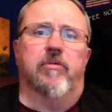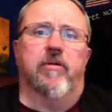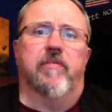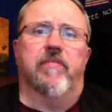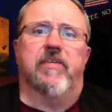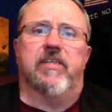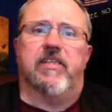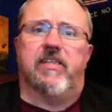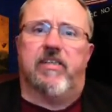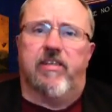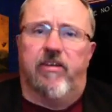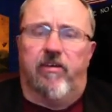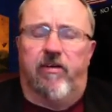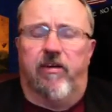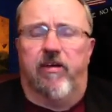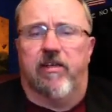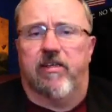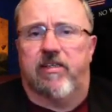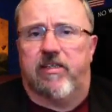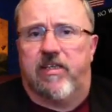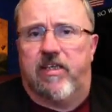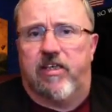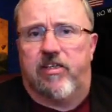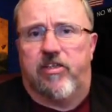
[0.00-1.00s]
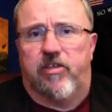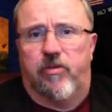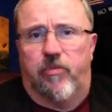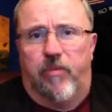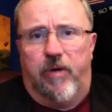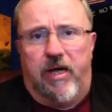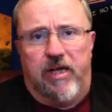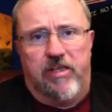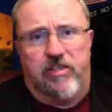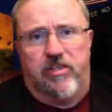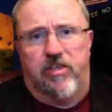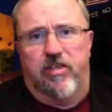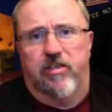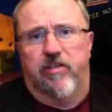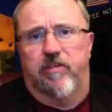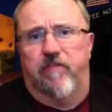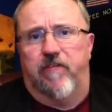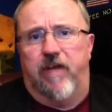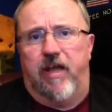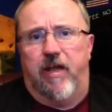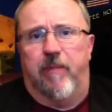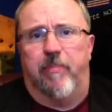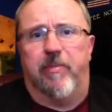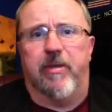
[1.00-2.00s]
We have a serious situation
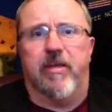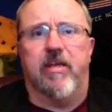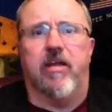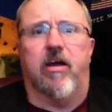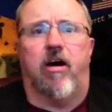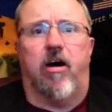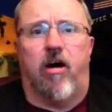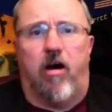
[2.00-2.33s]
developing